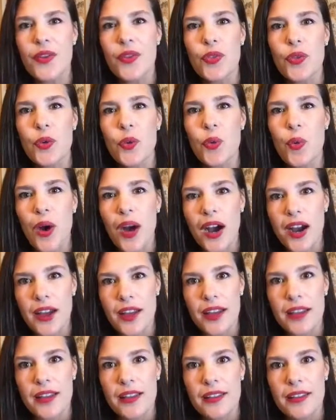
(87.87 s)
the
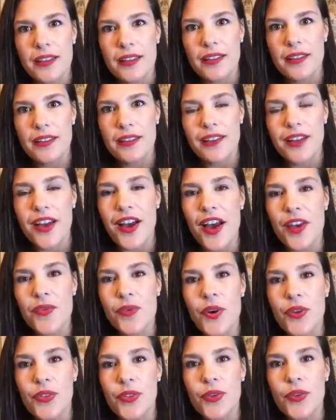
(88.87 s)
why of
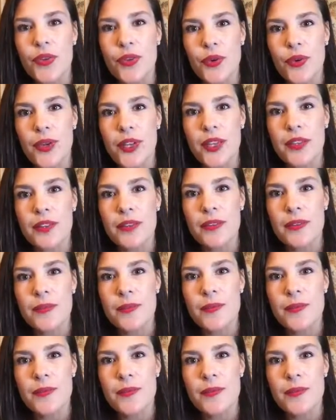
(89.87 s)
what they're doing.